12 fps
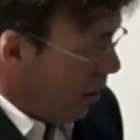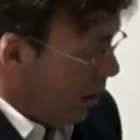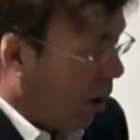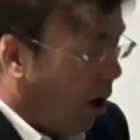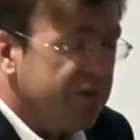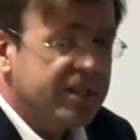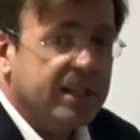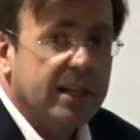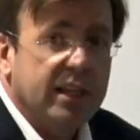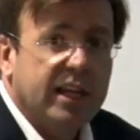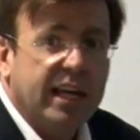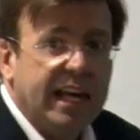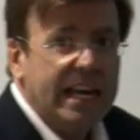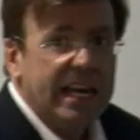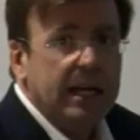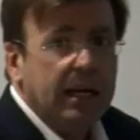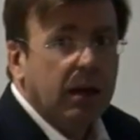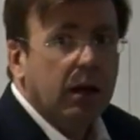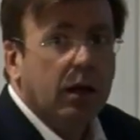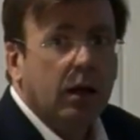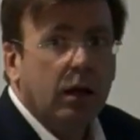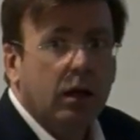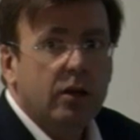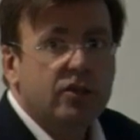obviously the key
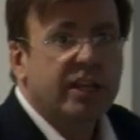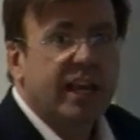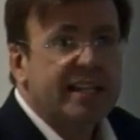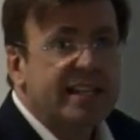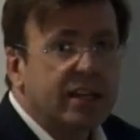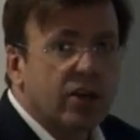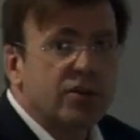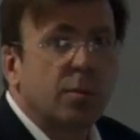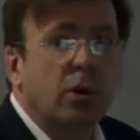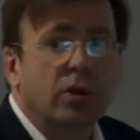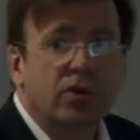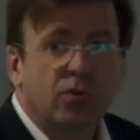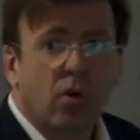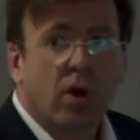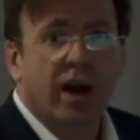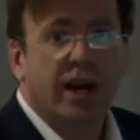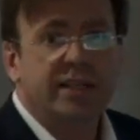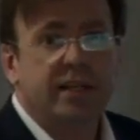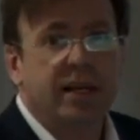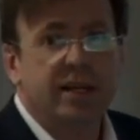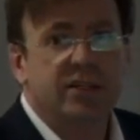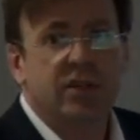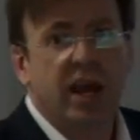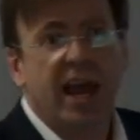to getting those models right is to